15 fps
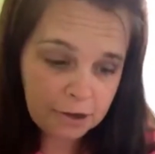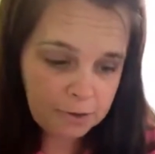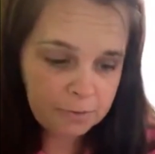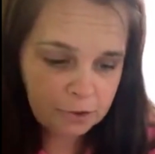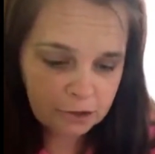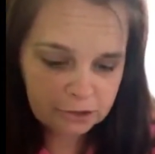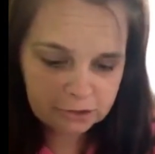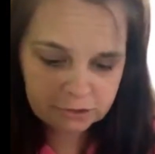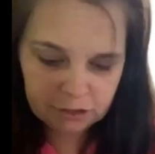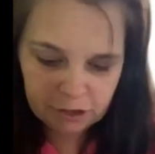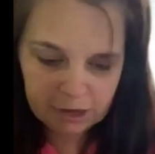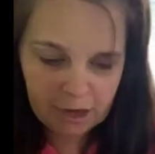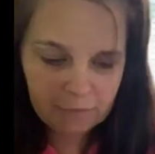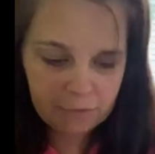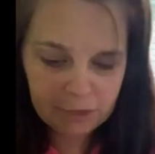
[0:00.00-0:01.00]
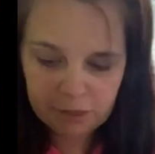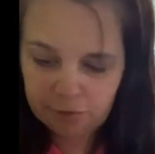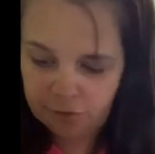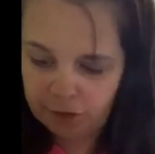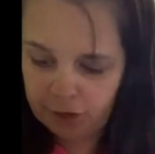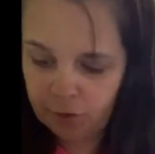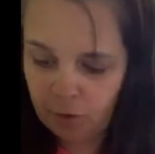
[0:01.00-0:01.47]
It turned out really,
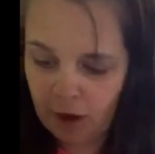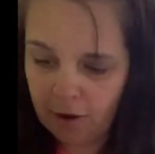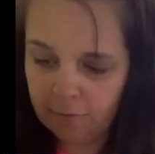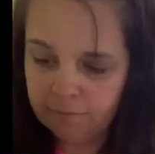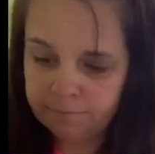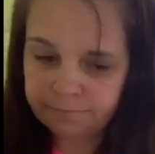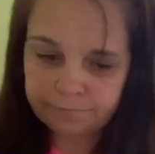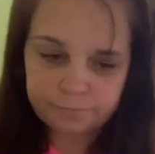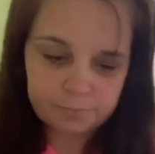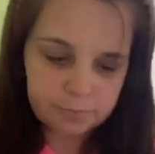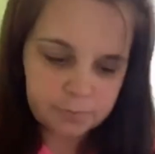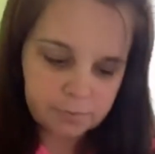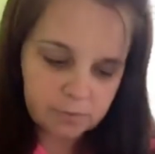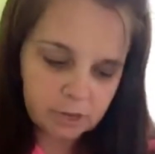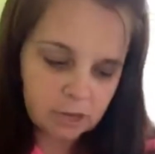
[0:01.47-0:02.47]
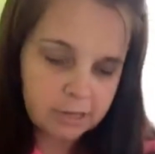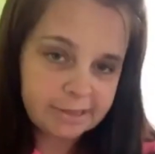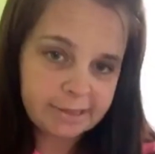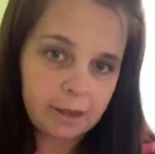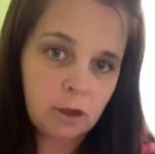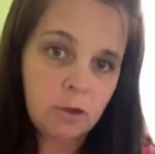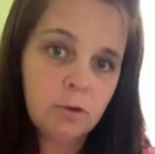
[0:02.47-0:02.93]
really well.
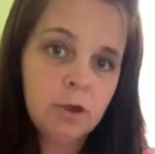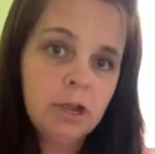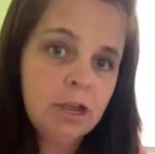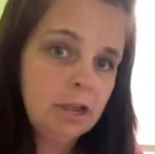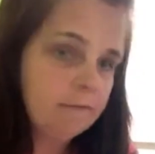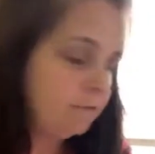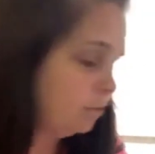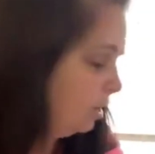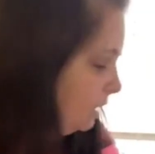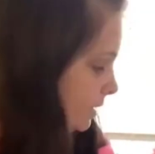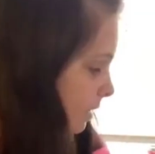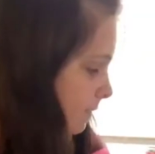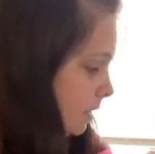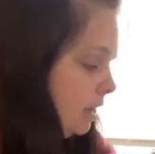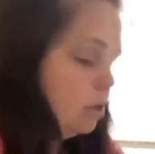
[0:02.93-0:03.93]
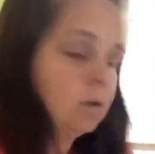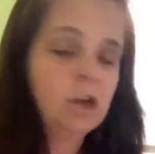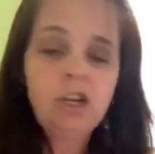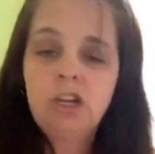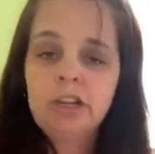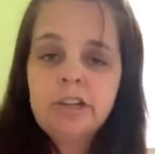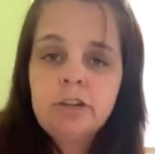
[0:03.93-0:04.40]
So, if you guys have any
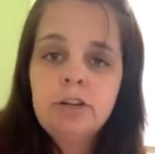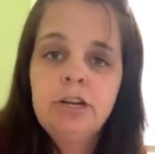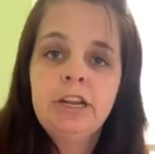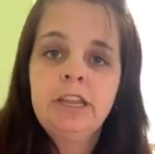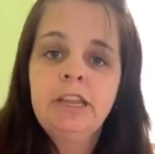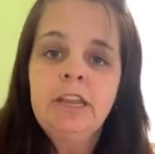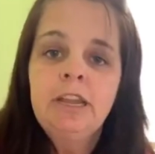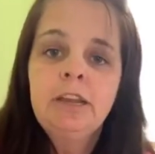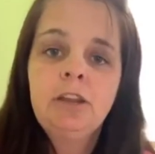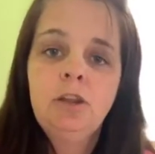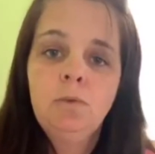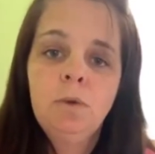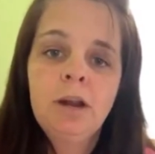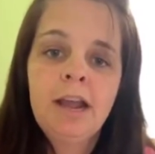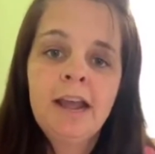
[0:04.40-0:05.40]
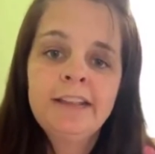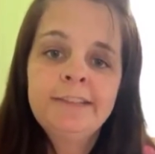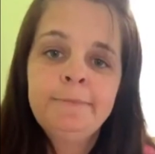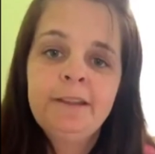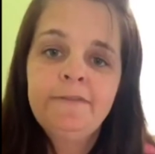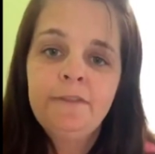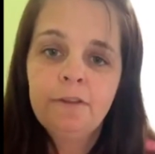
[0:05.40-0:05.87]
questions or anything you want to ask
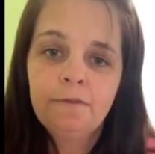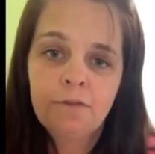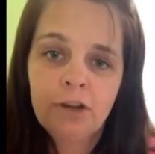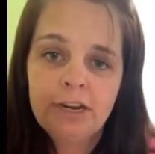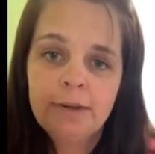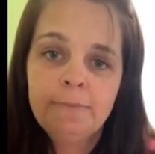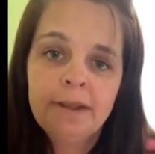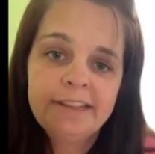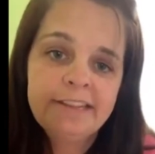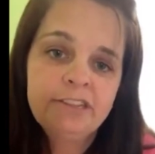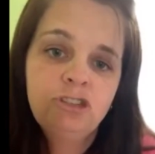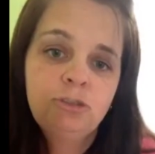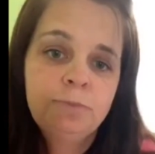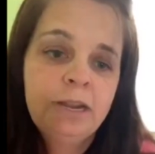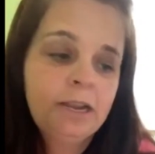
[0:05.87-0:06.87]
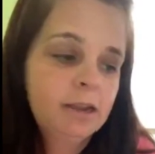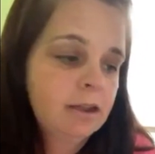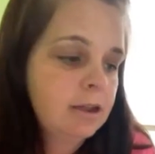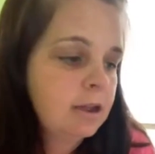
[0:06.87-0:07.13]
me, feel free to message me.